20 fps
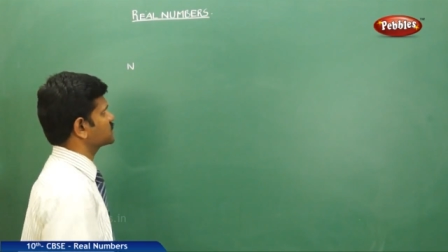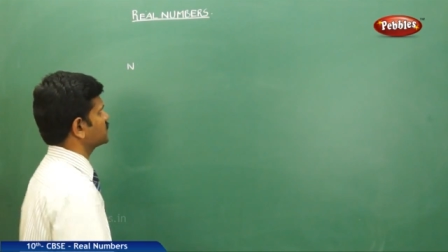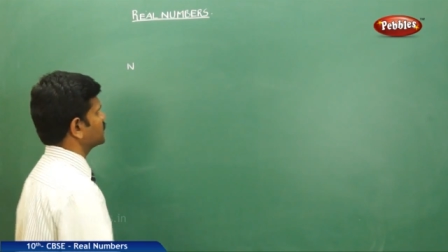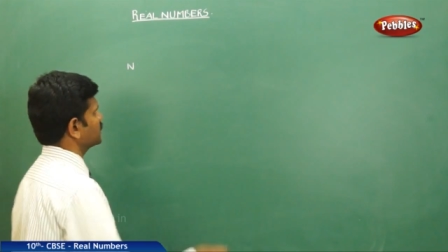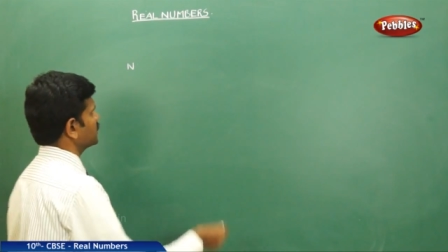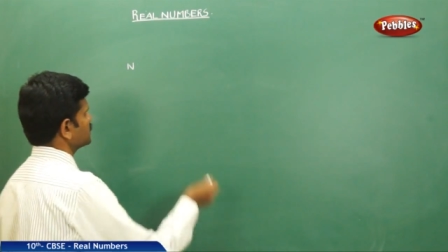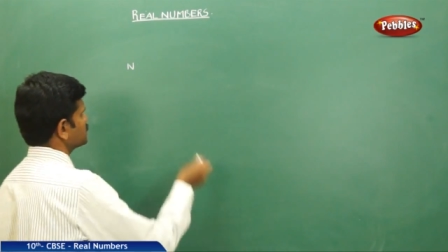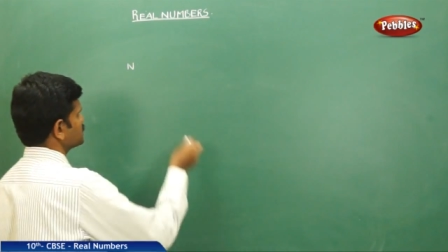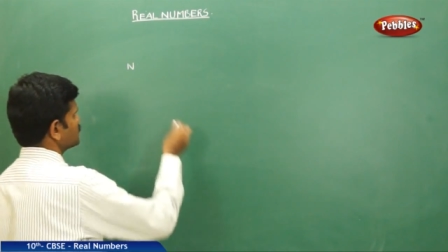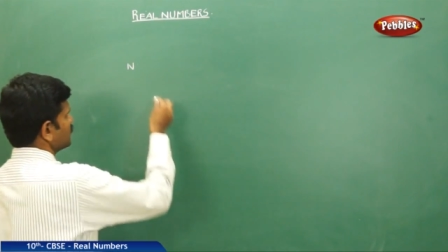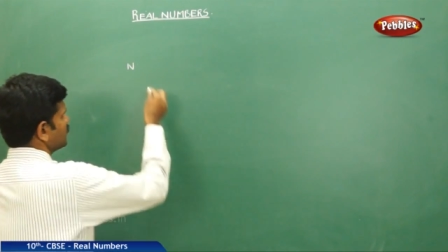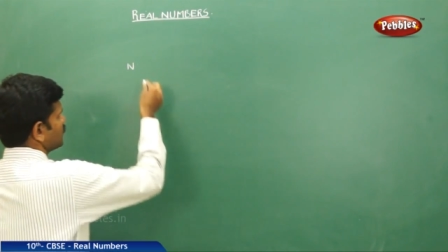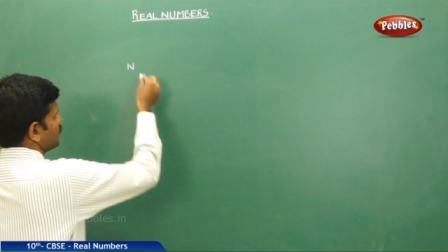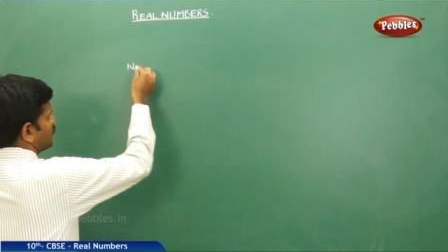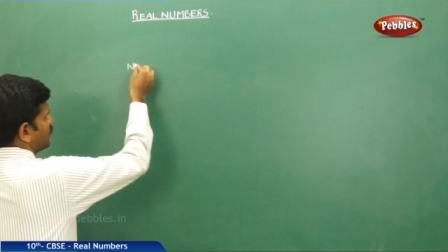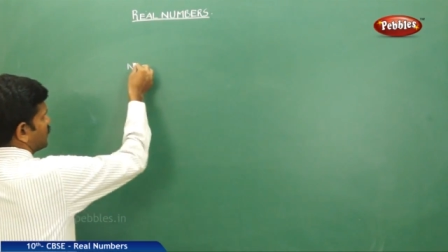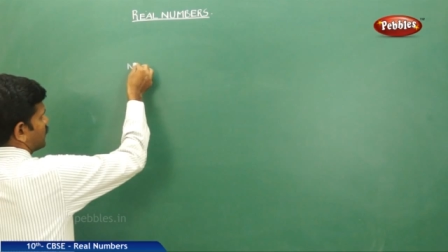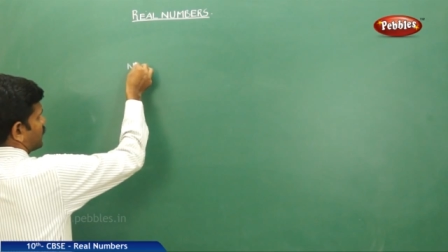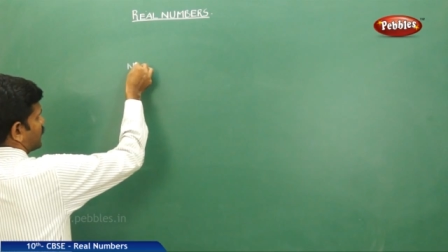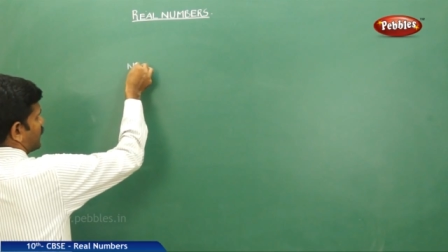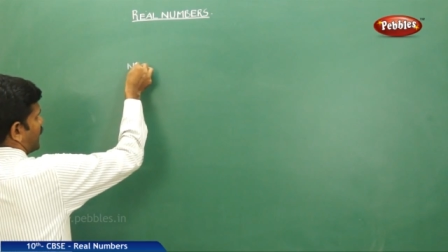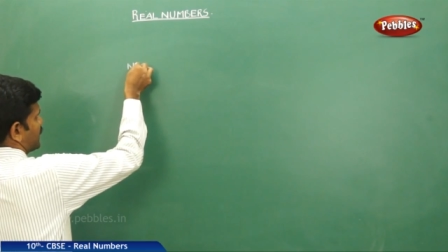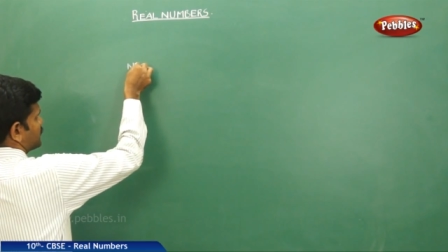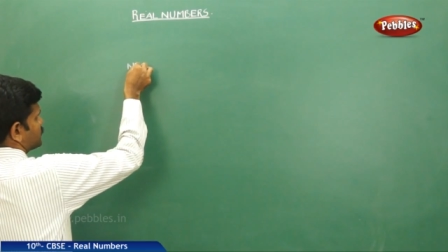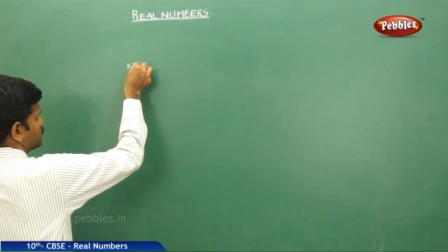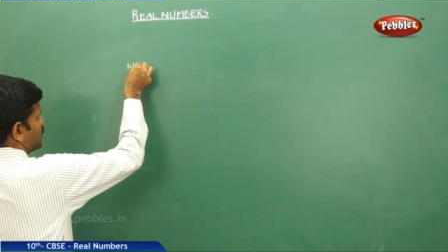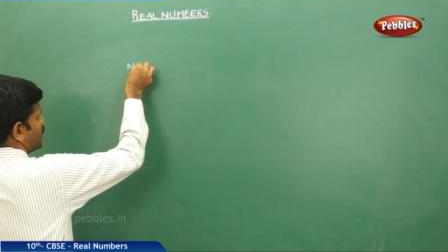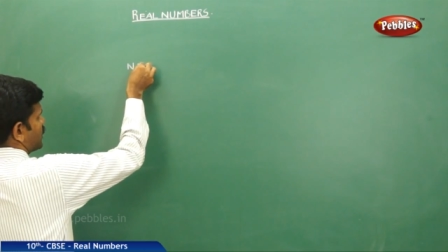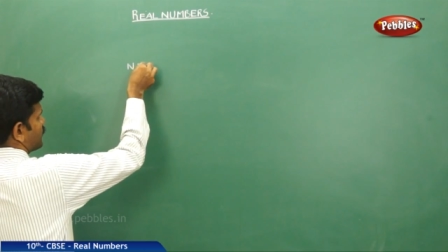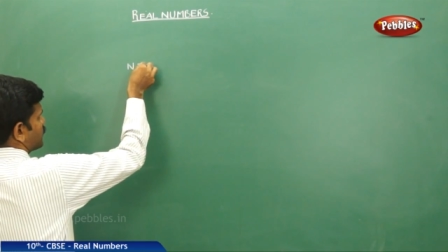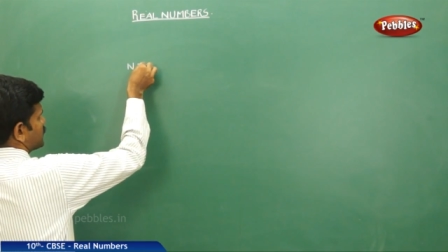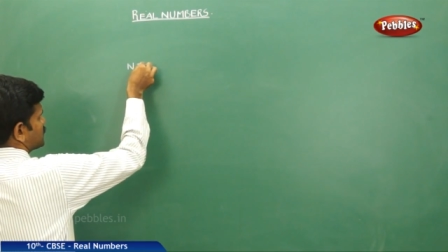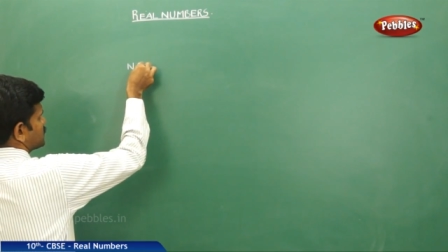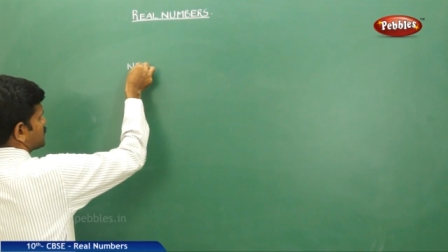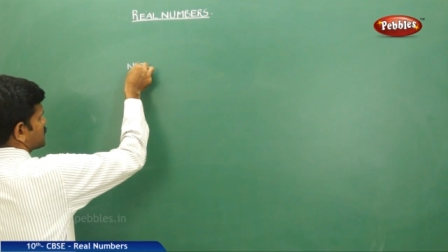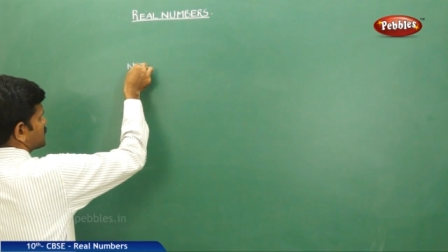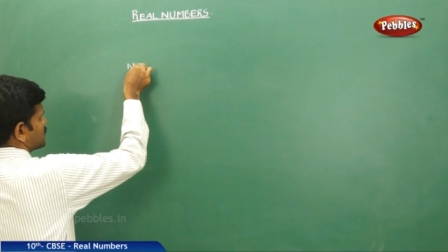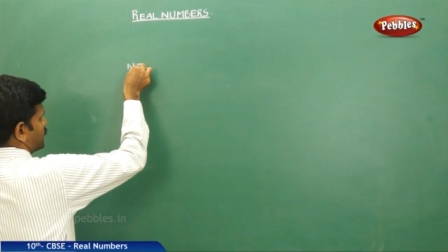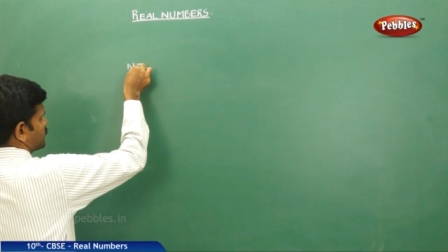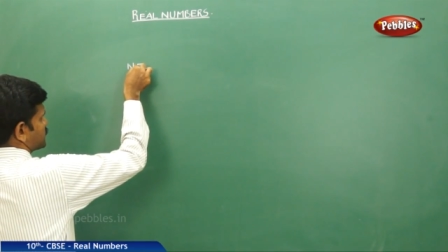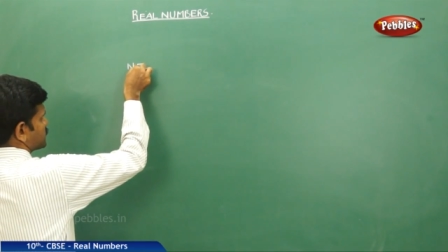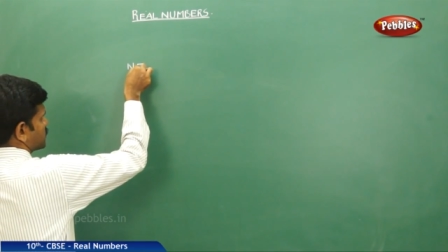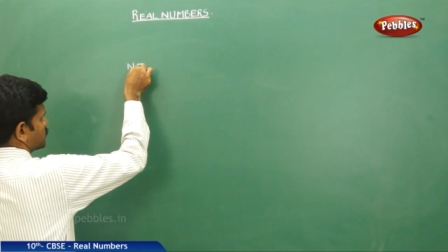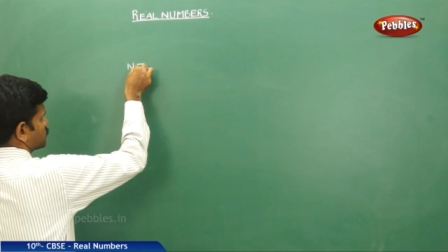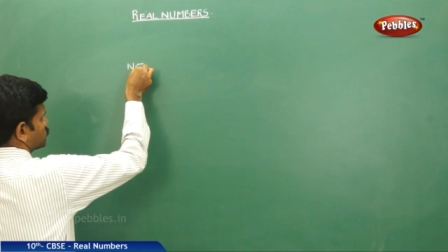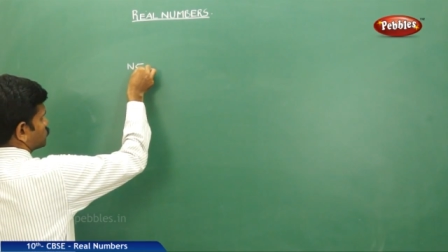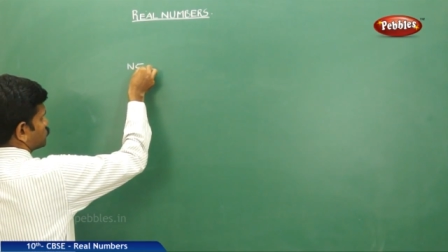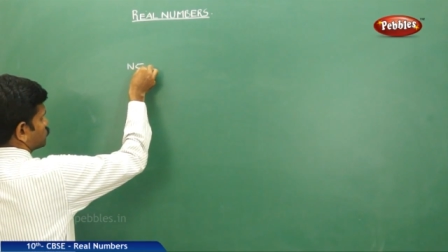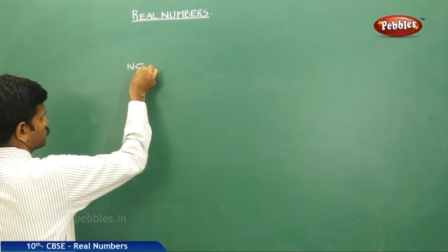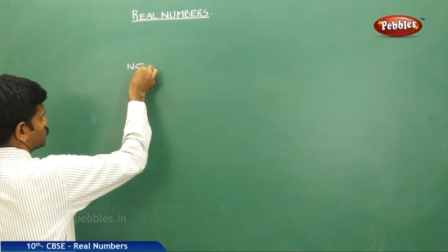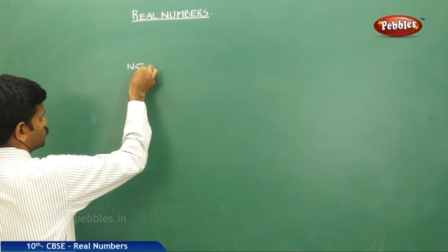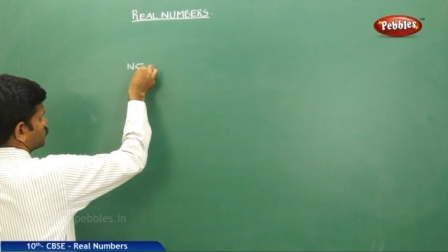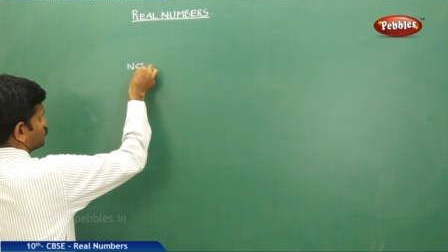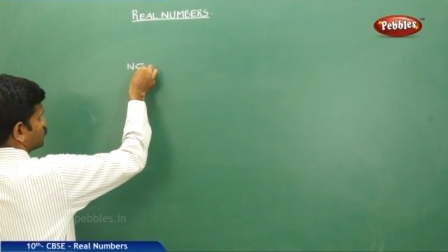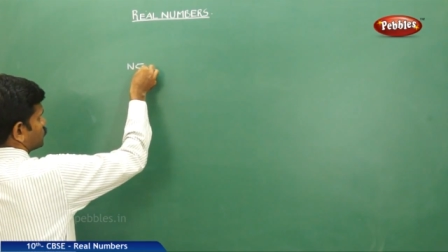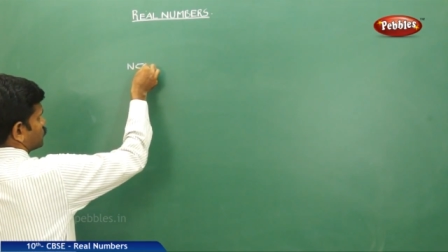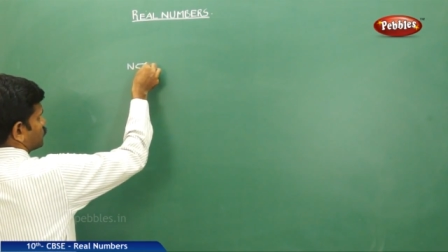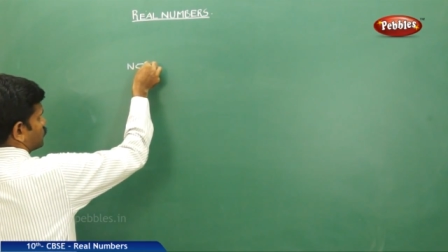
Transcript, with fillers: That is, natural numbers is subset to